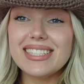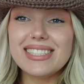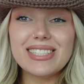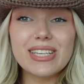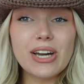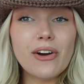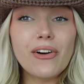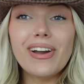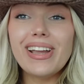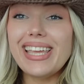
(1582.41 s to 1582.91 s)

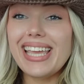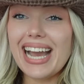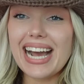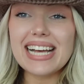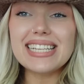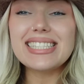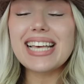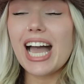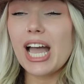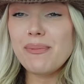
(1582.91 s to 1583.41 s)
So
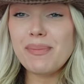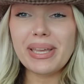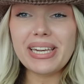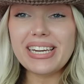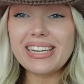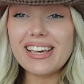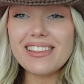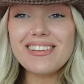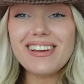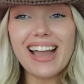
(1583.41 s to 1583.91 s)
yes, I made
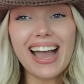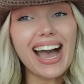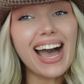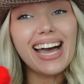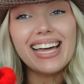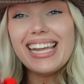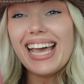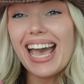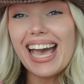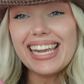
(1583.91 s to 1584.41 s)
another
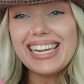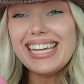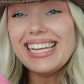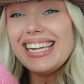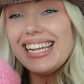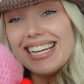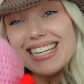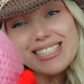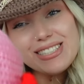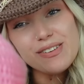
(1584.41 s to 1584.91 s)
hat, and
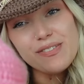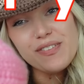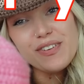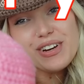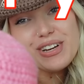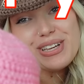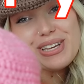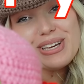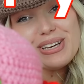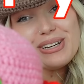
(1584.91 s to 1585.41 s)
it is for
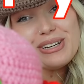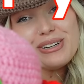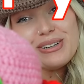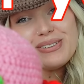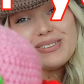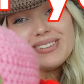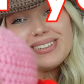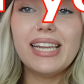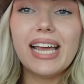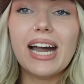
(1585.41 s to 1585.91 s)

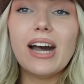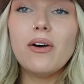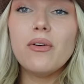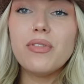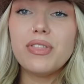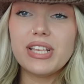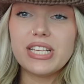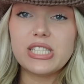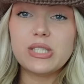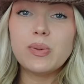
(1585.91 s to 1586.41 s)
you. Now
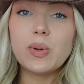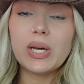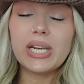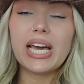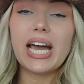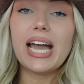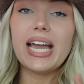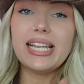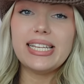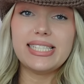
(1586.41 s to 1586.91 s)
this one
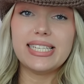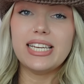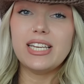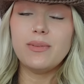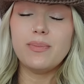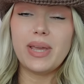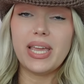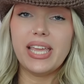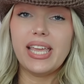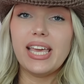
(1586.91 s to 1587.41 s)
I
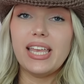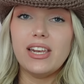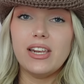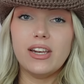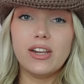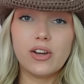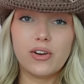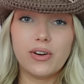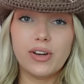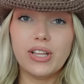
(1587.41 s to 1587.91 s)
did make in
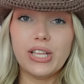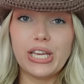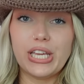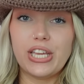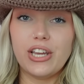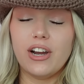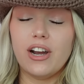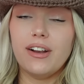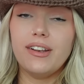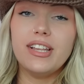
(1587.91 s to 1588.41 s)
an acrylic
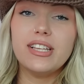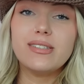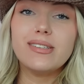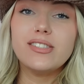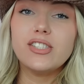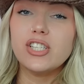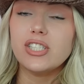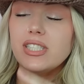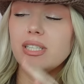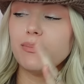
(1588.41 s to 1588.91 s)
yarn. This
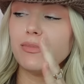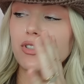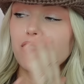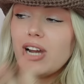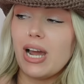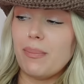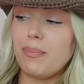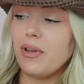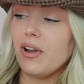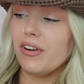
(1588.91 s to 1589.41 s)
is just some
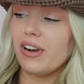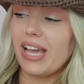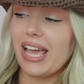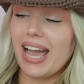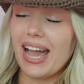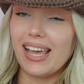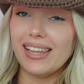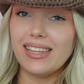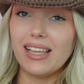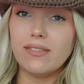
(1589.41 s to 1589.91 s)
scrap yarn I
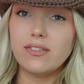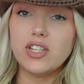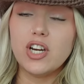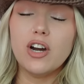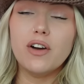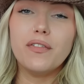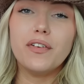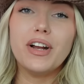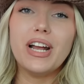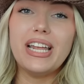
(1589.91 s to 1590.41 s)
had left
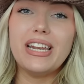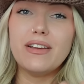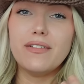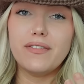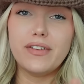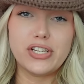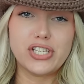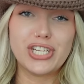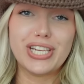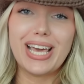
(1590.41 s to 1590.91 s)
over in a
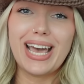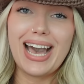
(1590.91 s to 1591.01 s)
vision I